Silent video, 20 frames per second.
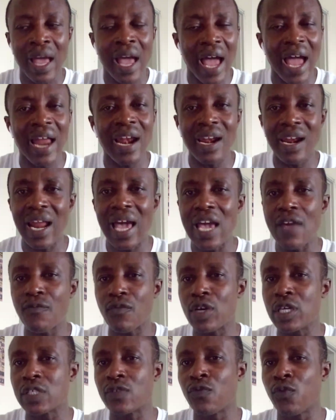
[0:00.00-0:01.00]
And
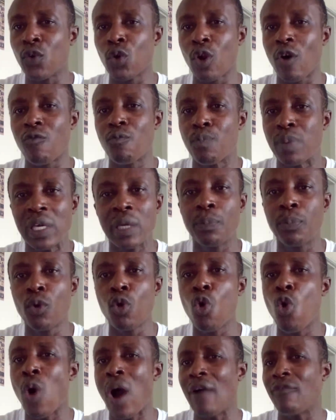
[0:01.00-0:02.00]
life is full of people
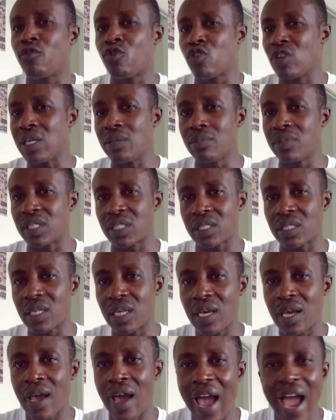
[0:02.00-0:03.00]
who have dreams.
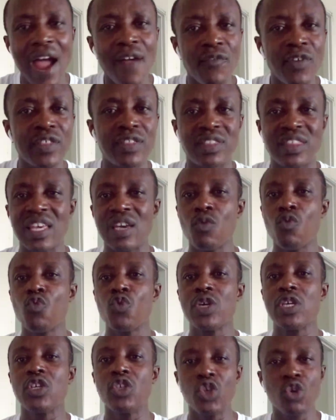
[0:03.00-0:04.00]
Everything
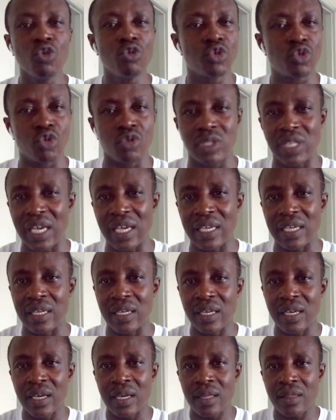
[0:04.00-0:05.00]
we use today,
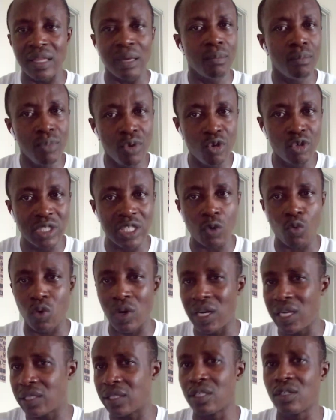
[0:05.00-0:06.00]
the music we
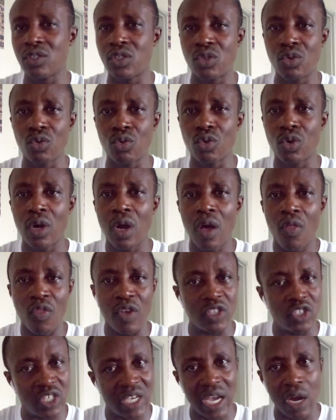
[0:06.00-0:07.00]
listen to,
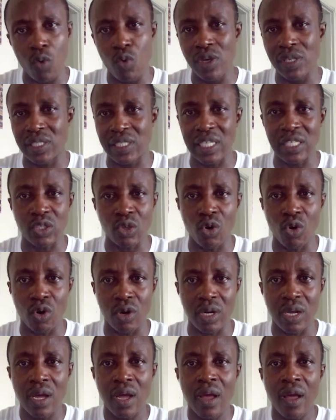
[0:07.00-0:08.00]
the chair we sit
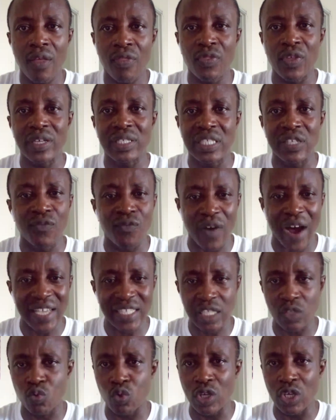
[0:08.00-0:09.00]
on, the
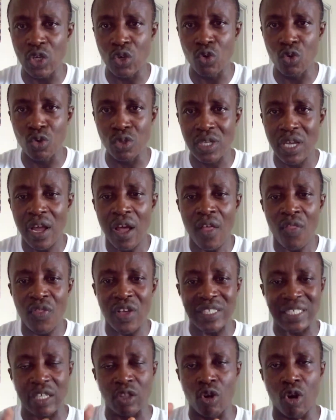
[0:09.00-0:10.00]
devices we use, the
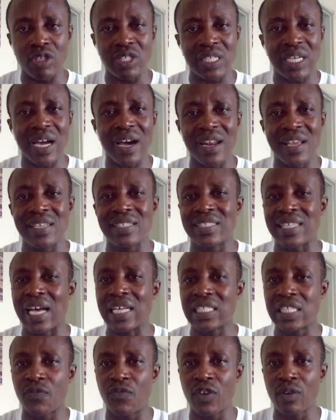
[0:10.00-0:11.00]
technological and
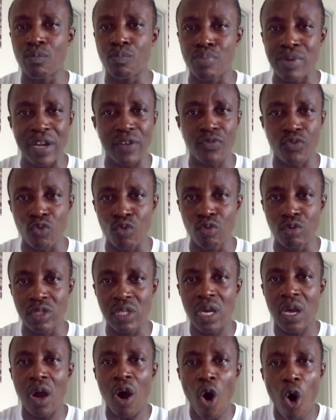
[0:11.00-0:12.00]
scientific breakthroughs,
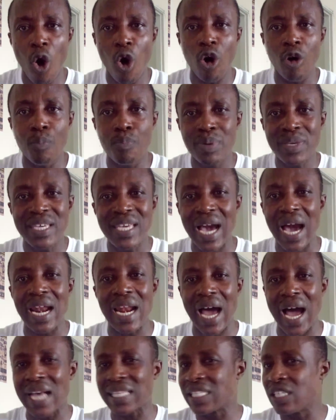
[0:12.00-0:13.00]
all
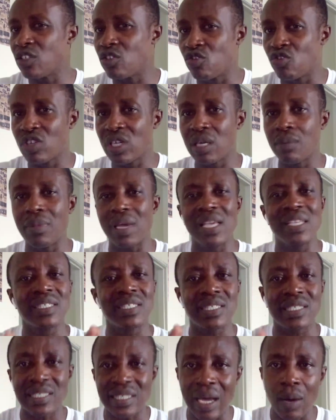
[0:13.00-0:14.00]
began as a dream in
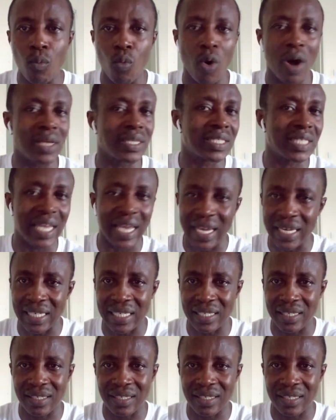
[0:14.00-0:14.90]
someone's head.